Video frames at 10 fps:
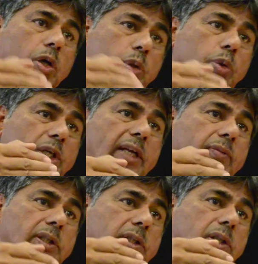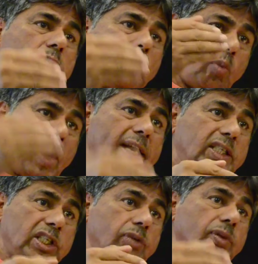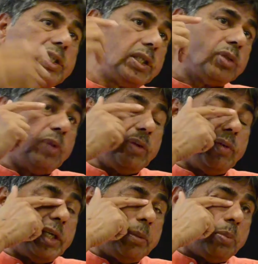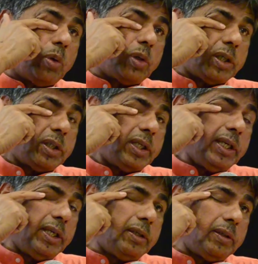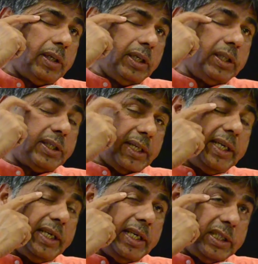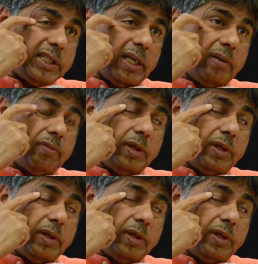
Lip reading: to deal with violent situation is very, very important in the training itself.